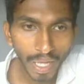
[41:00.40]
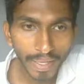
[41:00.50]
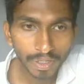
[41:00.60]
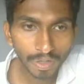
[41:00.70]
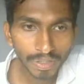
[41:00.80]
I
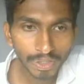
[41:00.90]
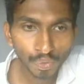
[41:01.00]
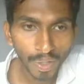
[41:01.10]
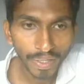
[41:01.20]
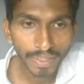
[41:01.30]
got the
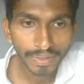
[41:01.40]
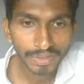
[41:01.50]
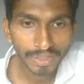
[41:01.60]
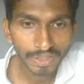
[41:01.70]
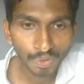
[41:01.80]
URL and
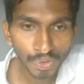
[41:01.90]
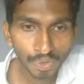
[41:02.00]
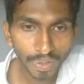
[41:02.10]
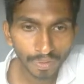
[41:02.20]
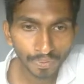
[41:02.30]
secure
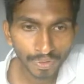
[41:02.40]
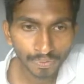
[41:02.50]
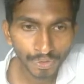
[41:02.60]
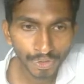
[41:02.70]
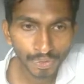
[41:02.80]
URL for the
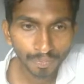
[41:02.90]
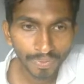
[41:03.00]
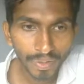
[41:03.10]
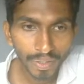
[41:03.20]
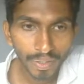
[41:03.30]
video,
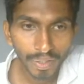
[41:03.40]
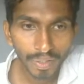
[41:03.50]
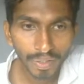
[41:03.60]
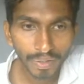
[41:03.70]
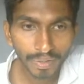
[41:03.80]

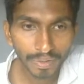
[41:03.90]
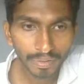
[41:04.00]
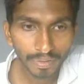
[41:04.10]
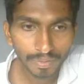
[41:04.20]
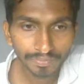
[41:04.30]
and
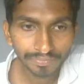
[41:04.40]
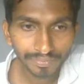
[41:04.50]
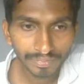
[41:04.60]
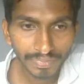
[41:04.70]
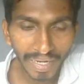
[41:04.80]

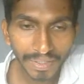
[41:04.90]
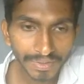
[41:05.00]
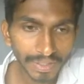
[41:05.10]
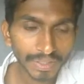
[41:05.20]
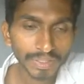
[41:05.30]
that is
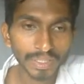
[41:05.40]
it.